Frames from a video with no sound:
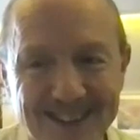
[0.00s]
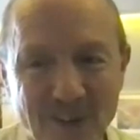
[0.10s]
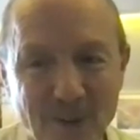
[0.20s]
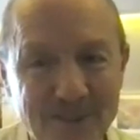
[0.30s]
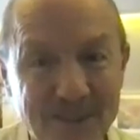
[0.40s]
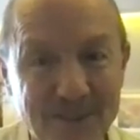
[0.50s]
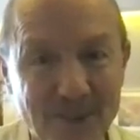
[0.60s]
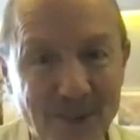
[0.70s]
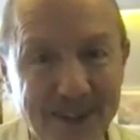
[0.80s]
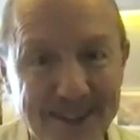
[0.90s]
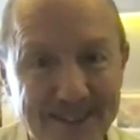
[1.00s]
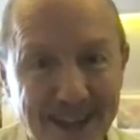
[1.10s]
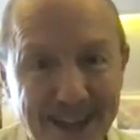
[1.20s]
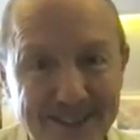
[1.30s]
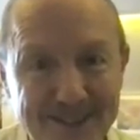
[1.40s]
or even if you're
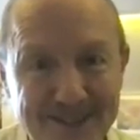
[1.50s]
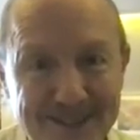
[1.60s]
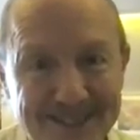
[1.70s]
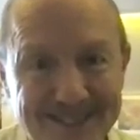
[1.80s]
unattached.